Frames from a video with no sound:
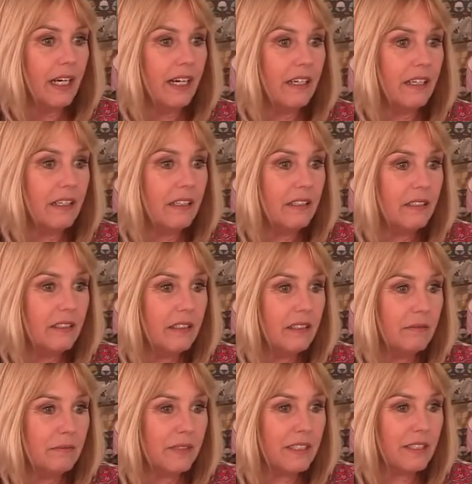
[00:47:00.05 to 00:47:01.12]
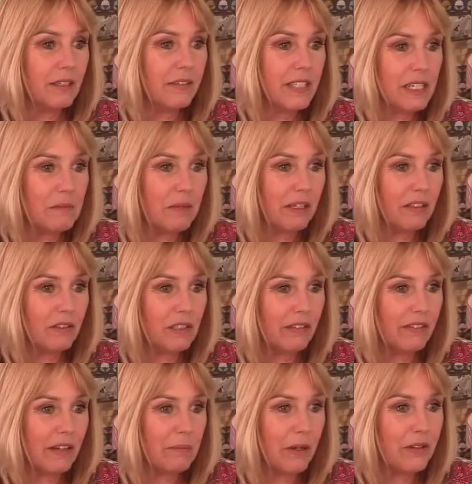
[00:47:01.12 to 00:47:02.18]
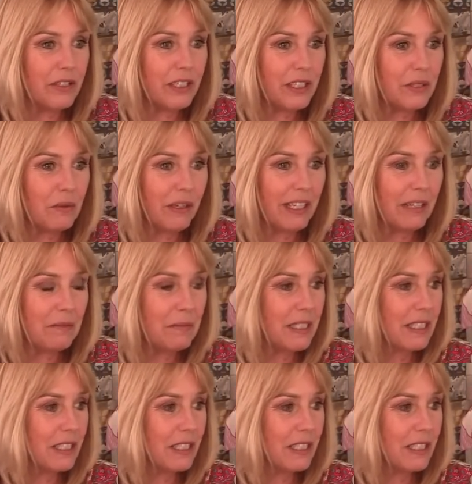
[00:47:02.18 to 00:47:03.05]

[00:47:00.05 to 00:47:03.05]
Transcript: Uh, mm, so he says, my dogs love our posties while they have